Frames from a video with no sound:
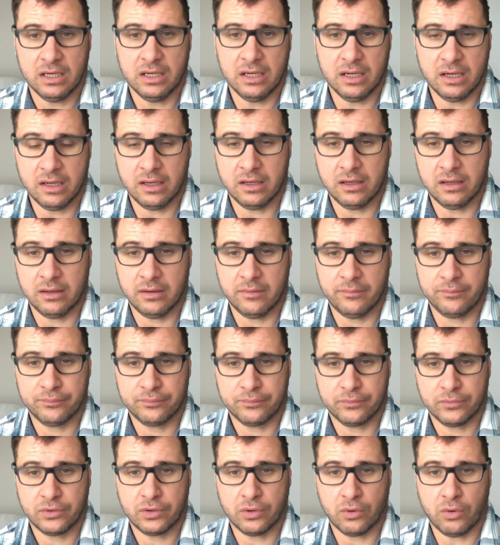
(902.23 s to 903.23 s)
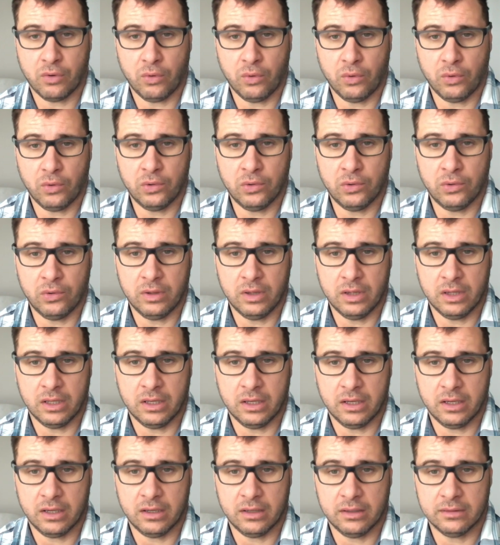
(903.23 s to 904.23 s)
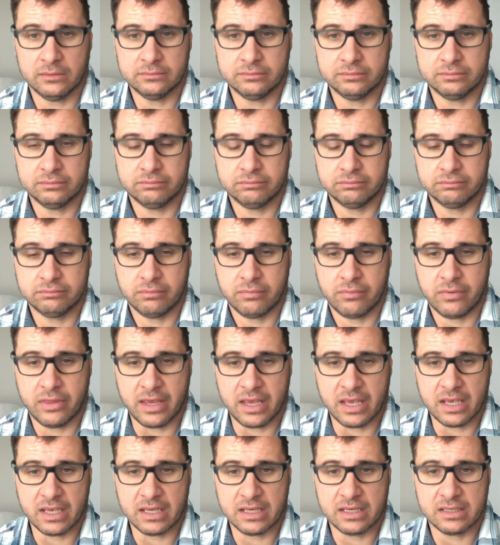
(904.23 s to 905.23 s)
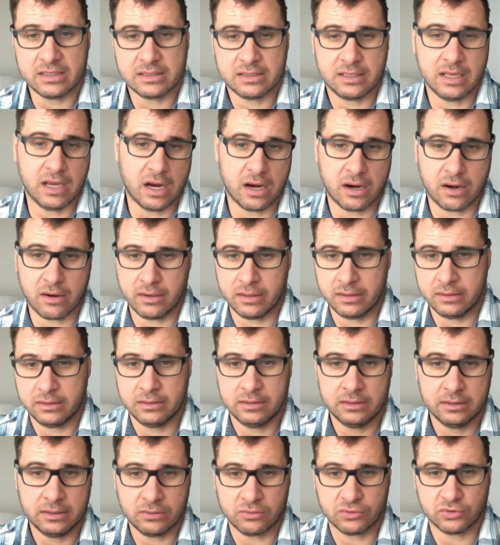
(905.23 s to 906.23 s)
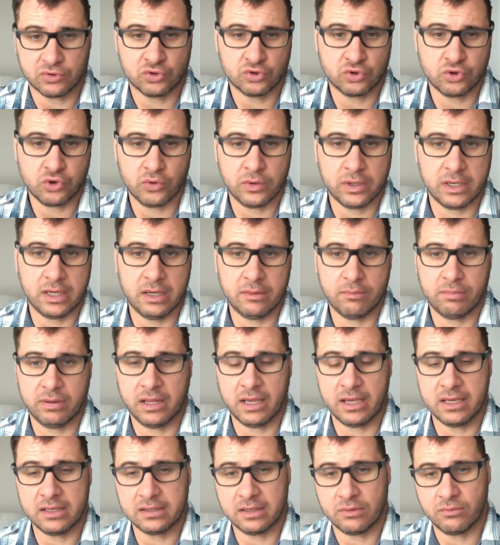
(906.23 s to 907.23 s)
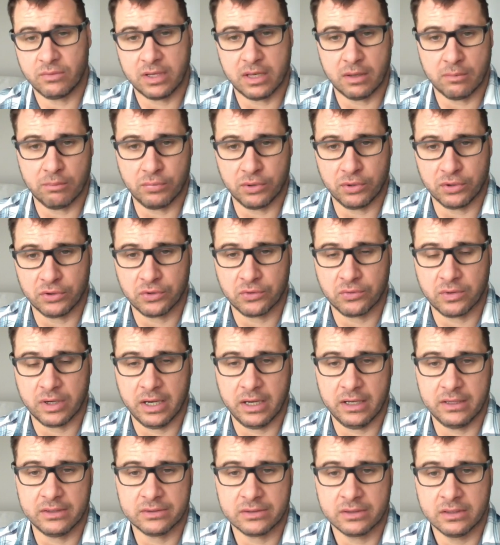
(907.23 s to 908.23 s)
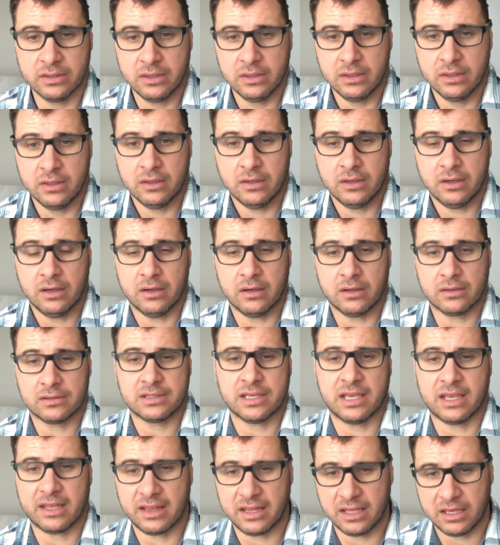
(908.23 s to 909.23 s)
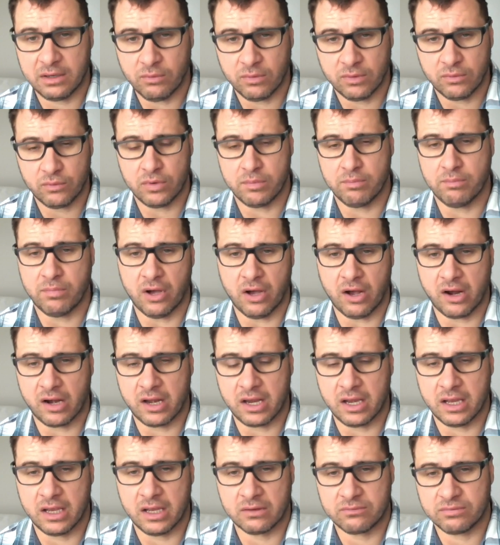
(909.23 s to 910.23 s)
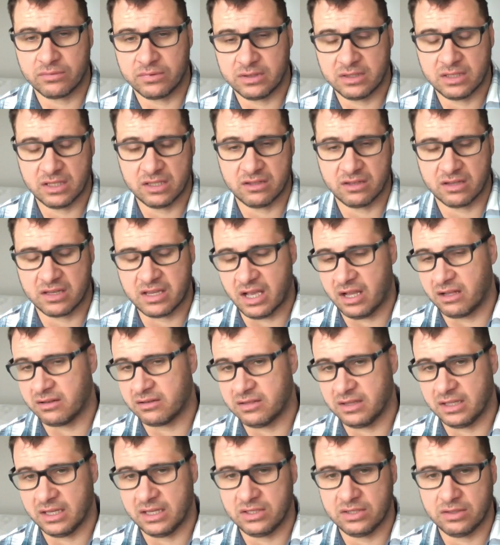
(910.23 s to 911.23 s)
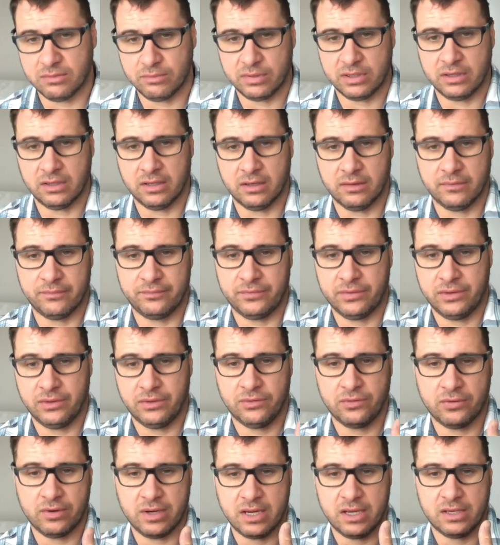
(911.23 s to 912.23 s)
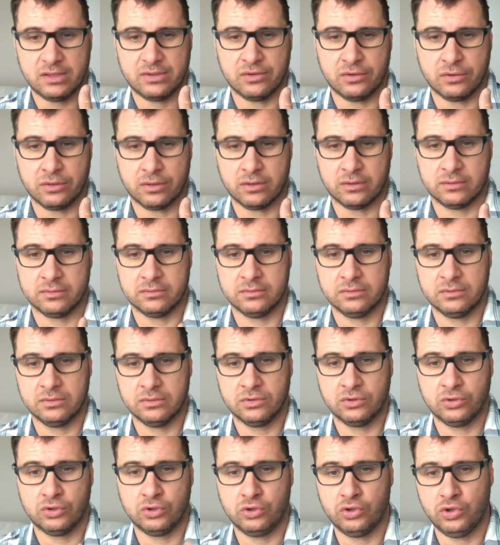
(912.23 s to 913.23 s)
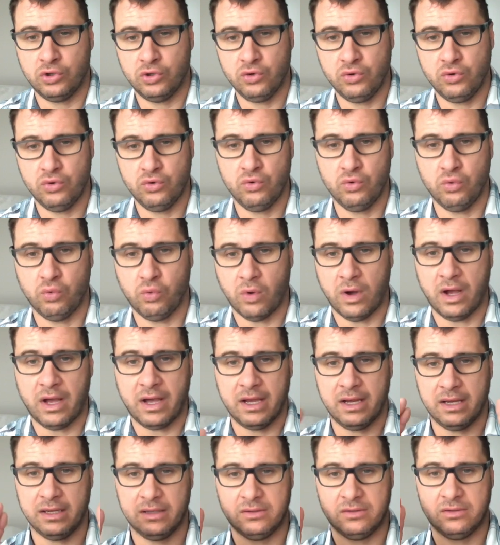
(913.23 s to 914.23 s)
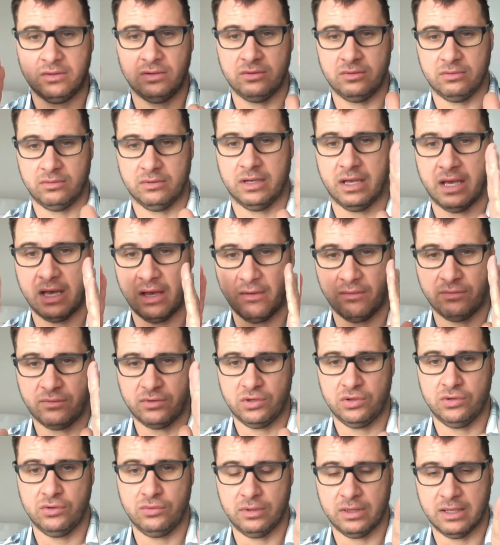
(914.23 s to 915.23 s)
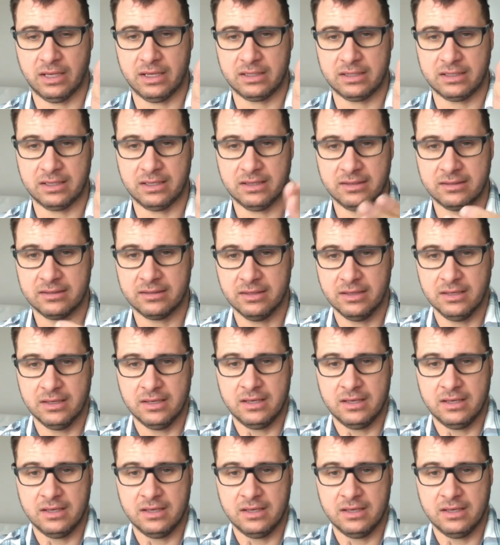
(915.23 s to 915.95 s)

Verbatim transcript: um, the whole uh, thing is there, and there's three places that we can put trays. Uh, sadly, when we bought it, we did the calculation, but the trays are too wide to have two like this,